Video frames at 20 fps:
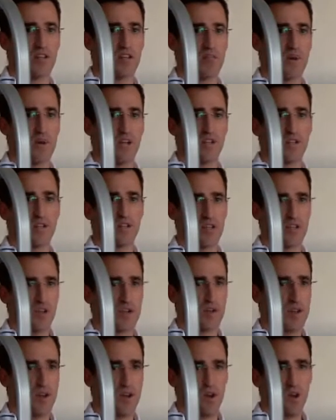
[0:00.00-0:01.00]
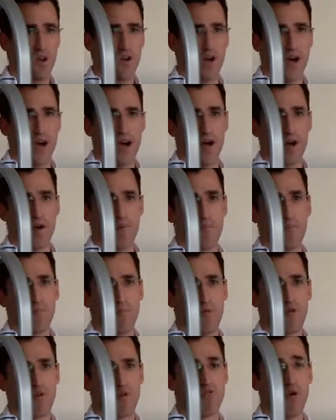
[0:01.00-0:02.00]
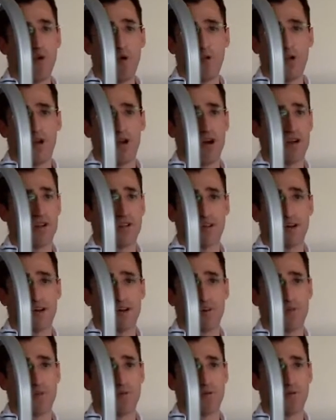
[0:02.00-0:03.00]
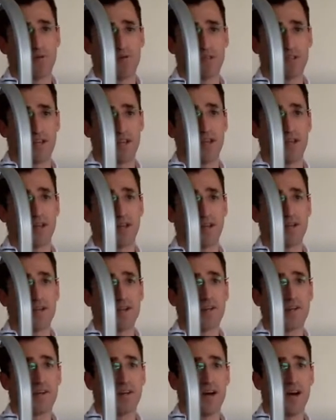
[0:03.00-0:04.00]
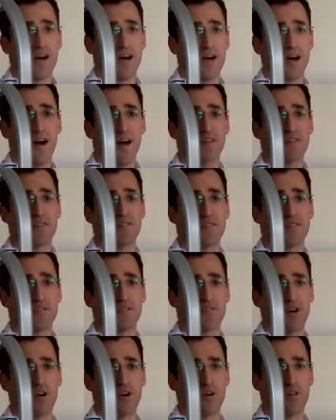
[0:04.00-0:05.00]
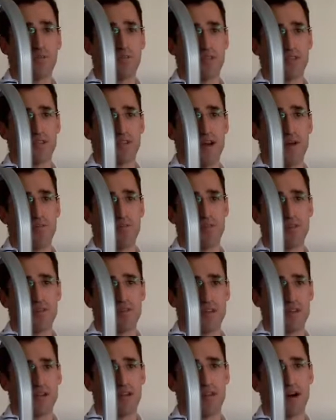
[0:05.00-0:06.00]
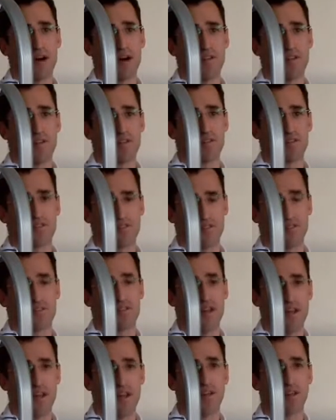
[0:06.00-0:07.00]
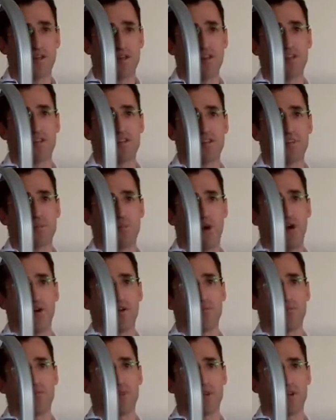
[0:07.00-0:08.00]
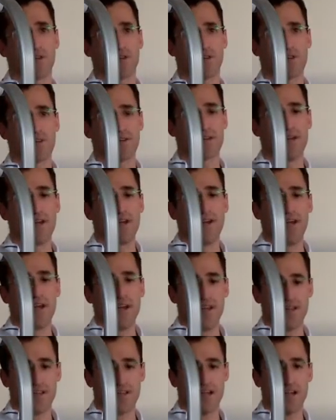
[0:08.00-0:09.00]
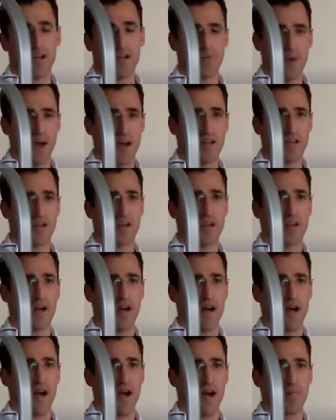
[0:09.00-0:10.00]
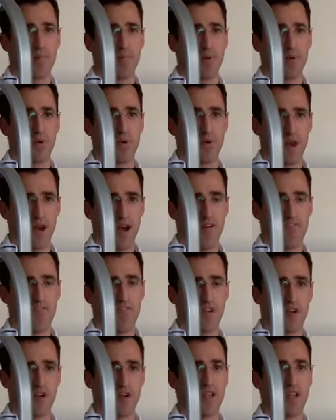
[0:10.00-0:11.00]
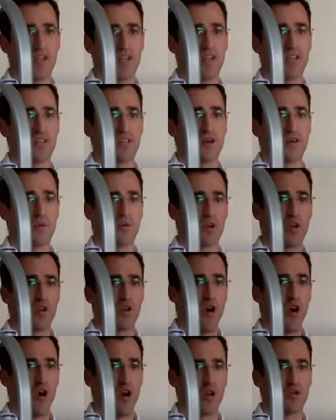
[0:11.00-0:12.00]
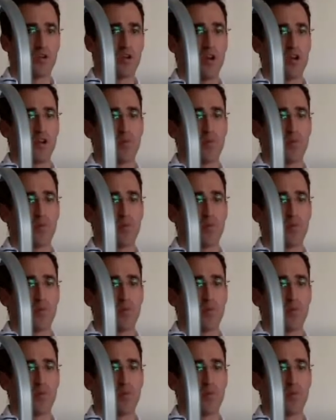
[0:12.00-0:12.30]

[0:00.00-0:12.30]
mentioned, before the lockdown, we were selling hundreds of document cameras, and now there's just an increased demand because it's going to make your life a lot easier when you are trying to